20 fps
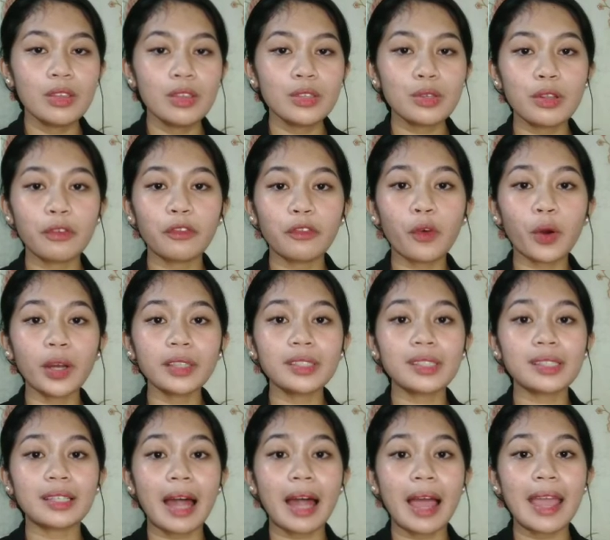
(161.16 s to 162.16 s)
So the fourth
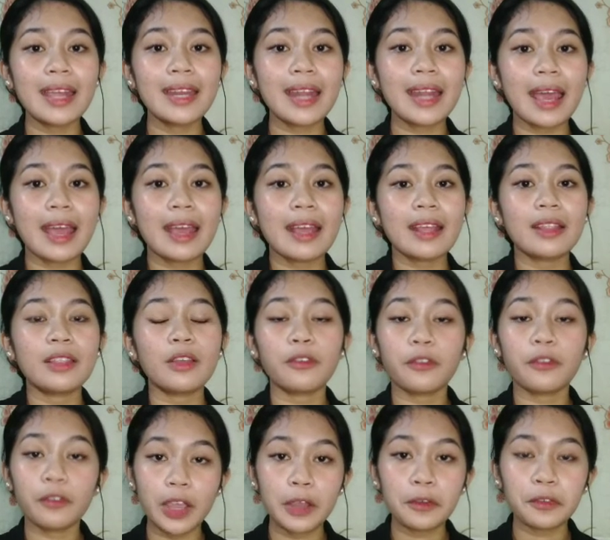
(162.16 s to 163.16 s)
slide, the
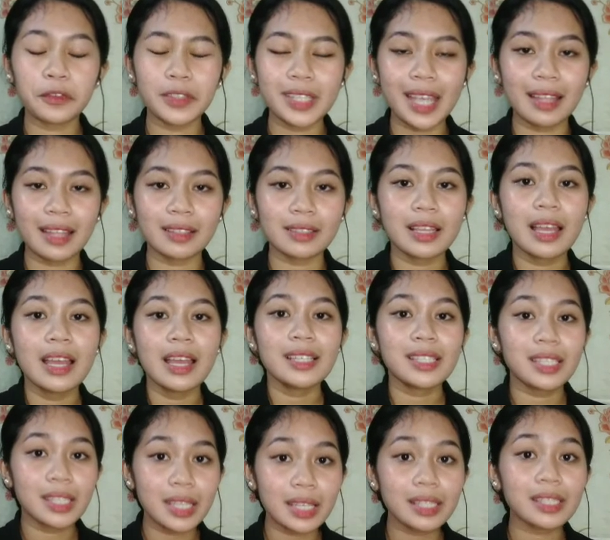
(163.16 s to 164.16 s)
fifth and
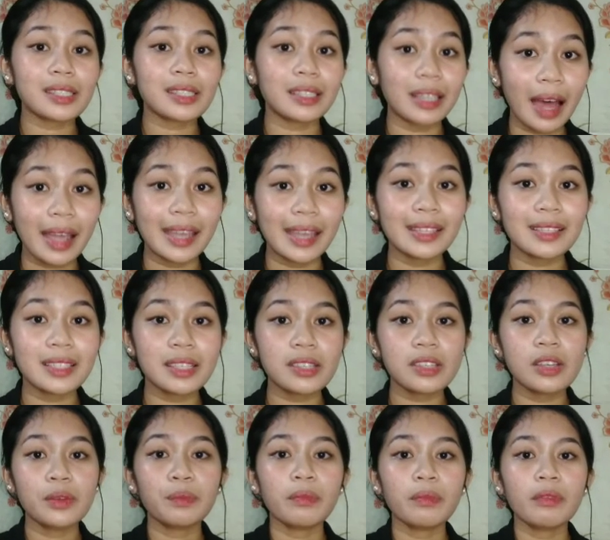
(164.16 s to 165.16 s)
sixth slides